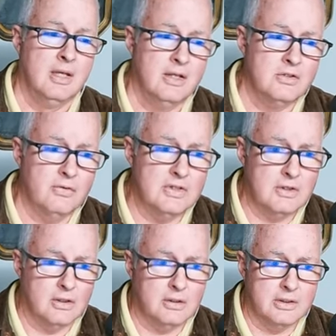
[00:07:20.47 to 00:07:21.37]
So this
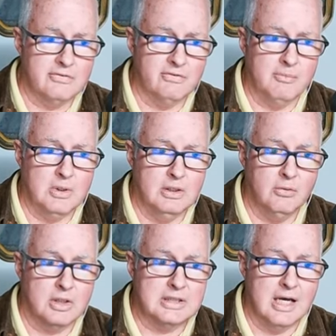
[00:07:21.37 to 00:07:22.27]
article is from the New
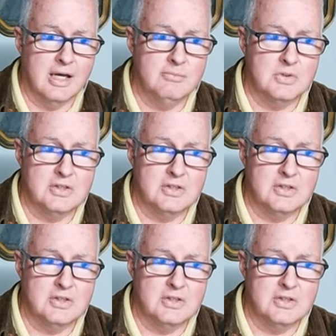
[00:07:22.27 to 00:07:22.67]
York Times.